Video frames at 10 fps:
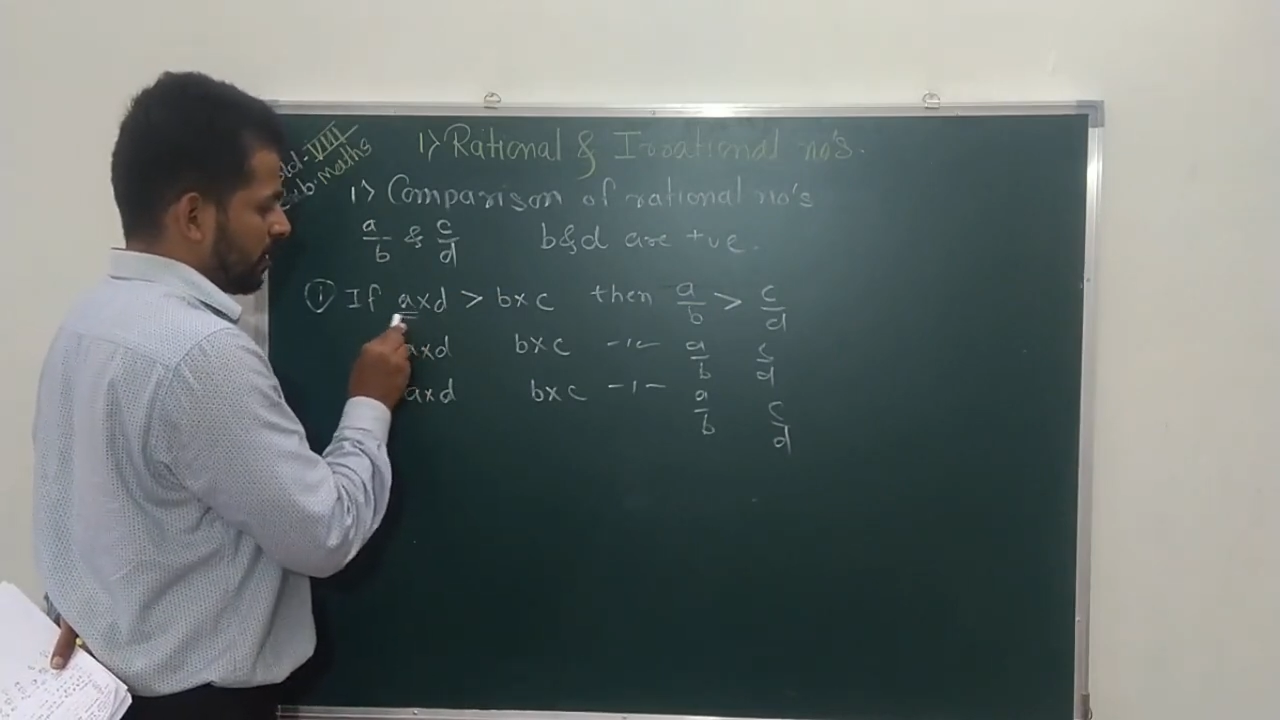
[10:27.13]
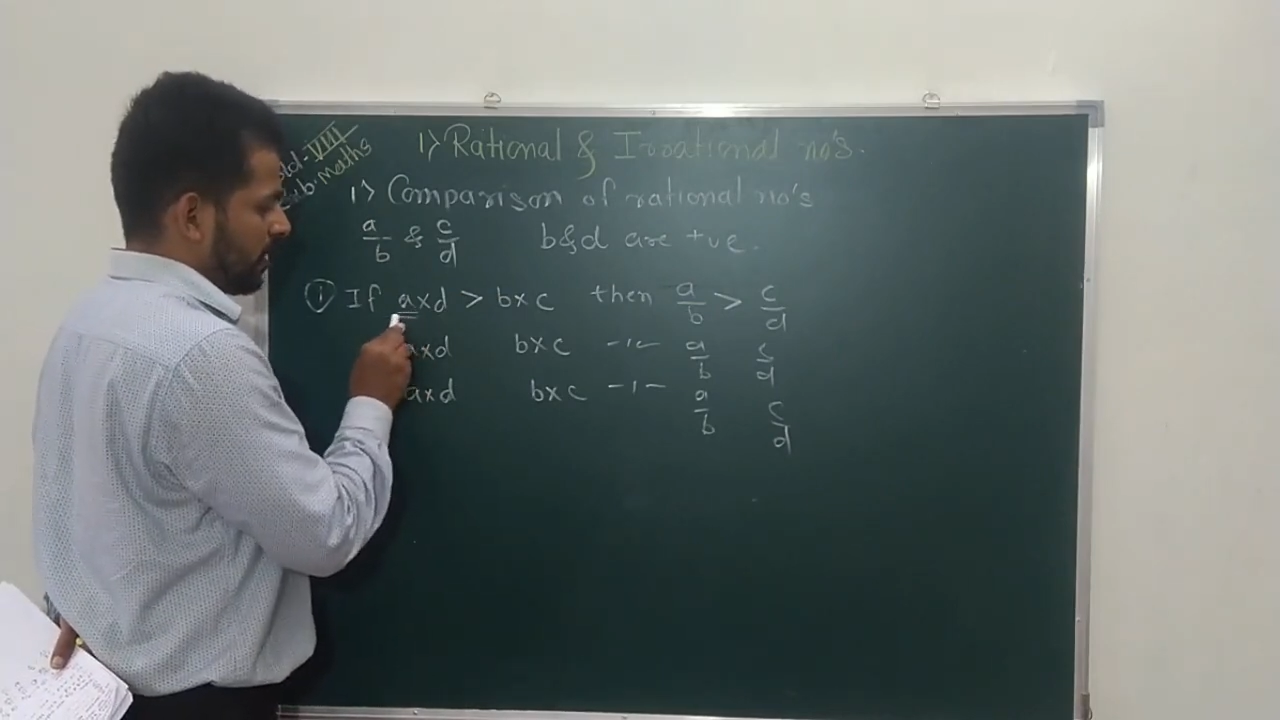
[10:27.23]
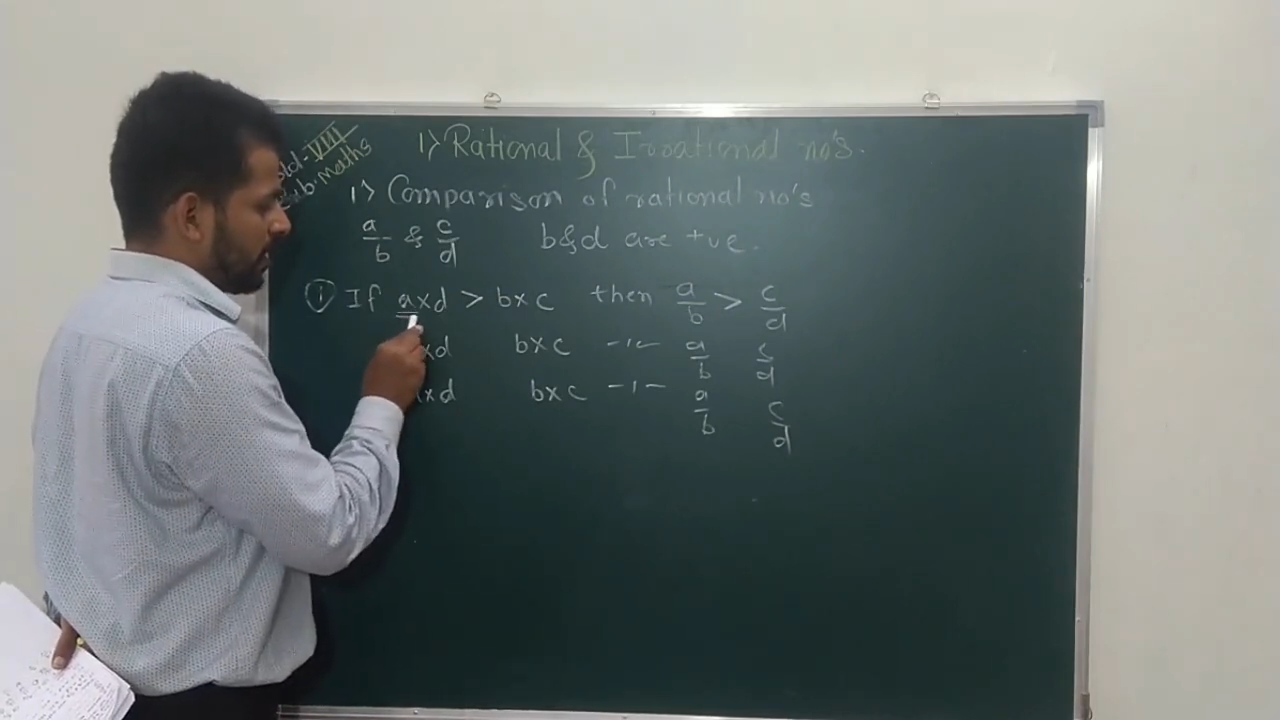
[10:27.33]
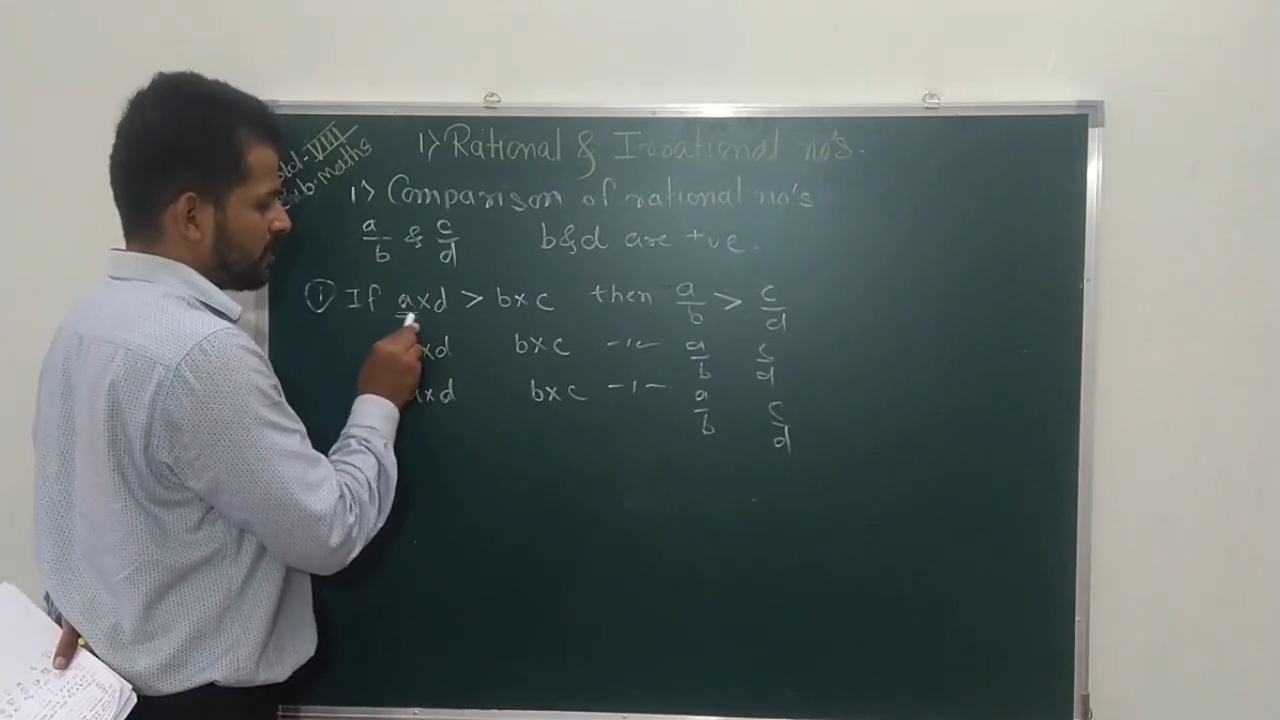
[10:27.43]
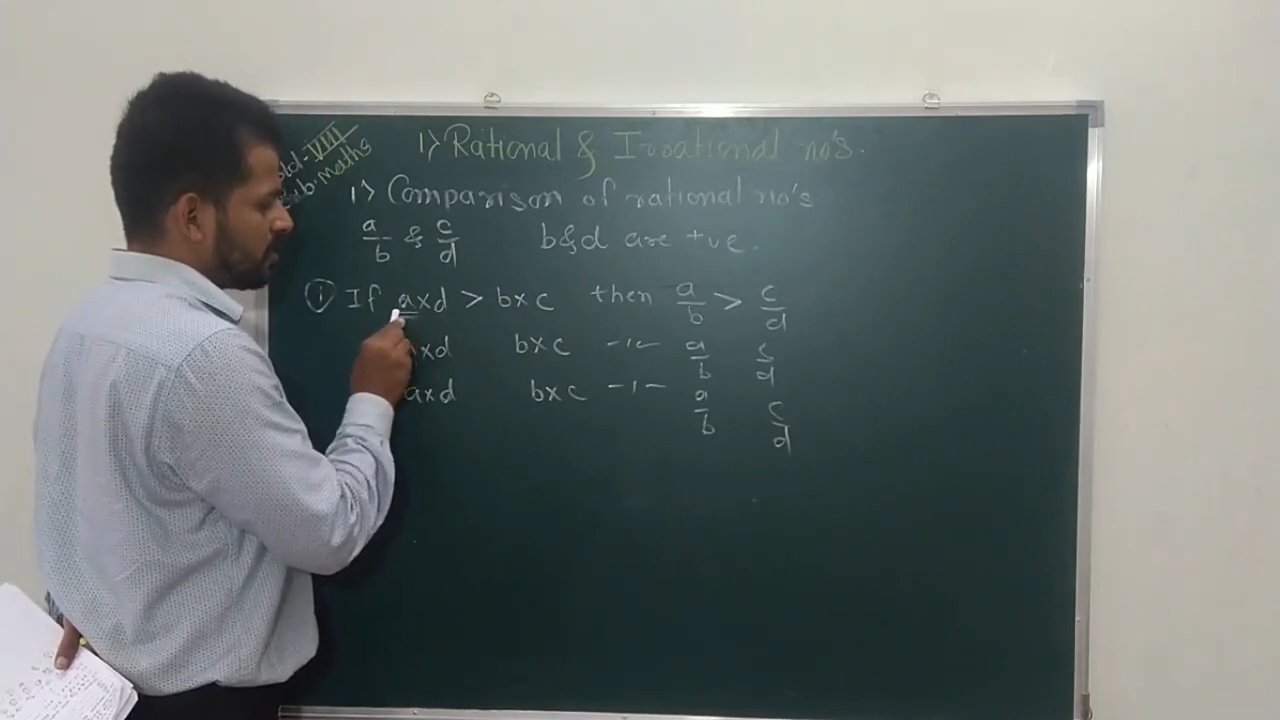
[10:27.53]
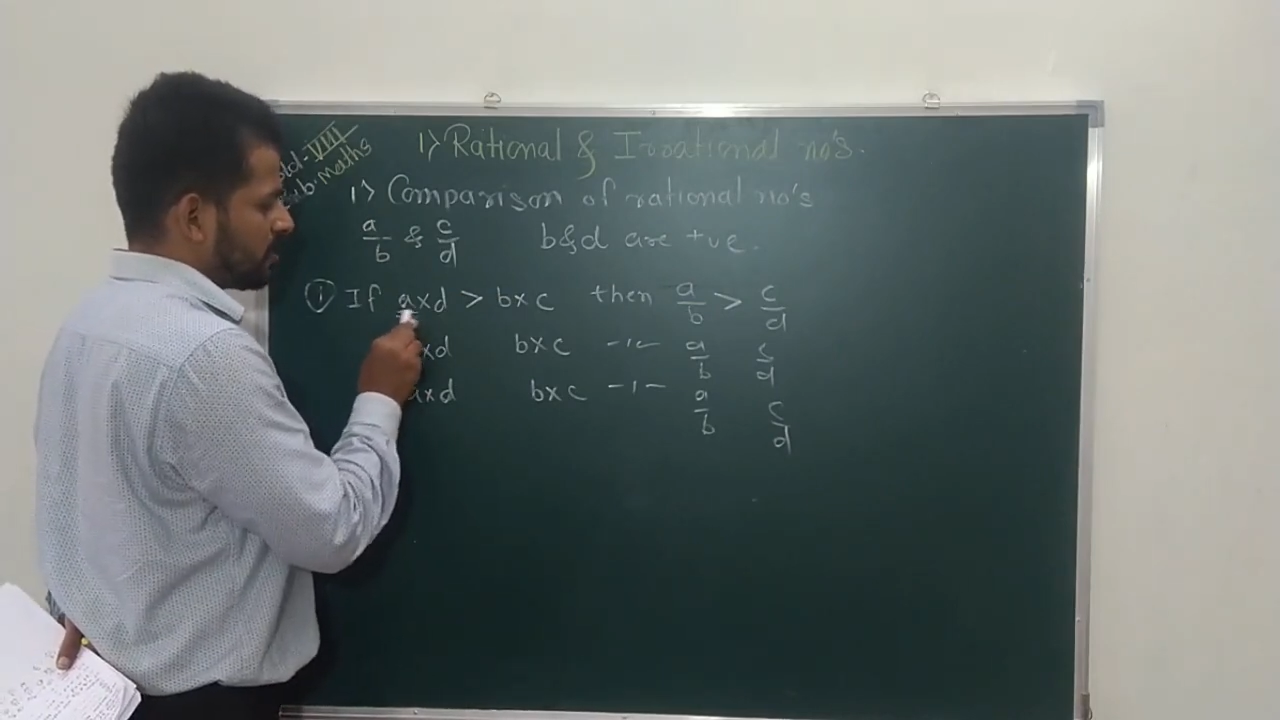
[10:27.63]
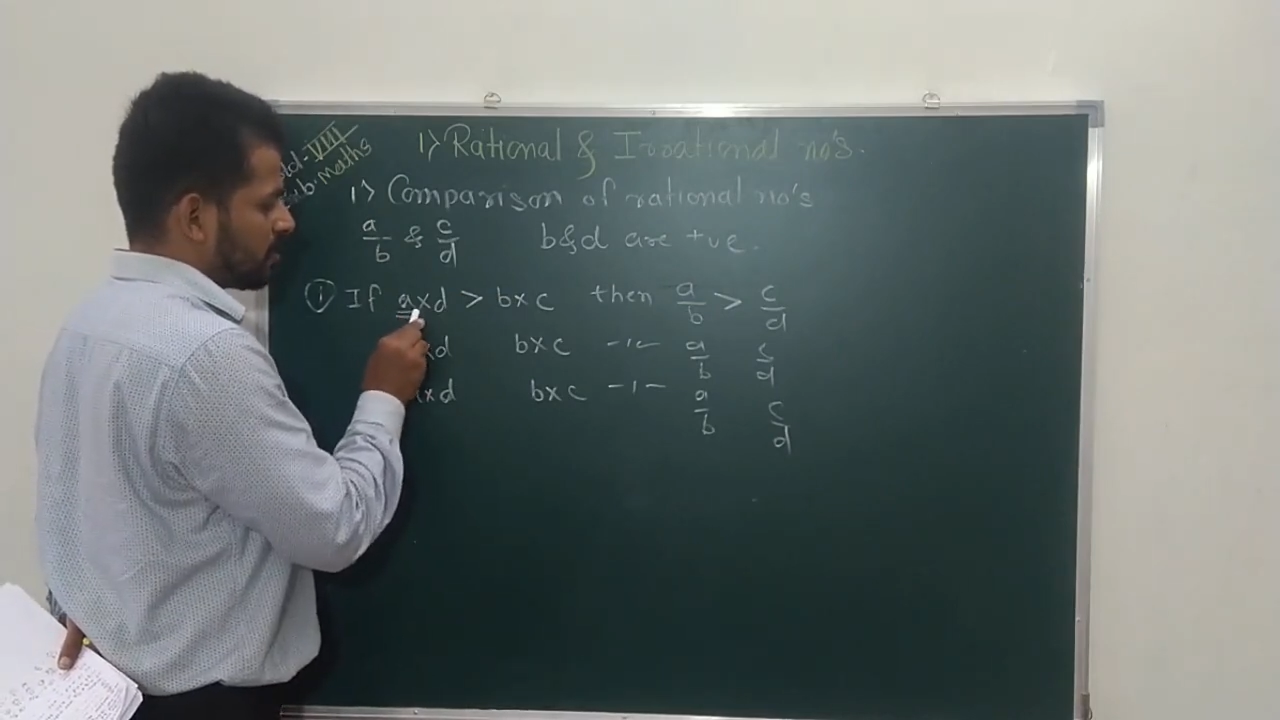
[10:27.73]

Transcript: A is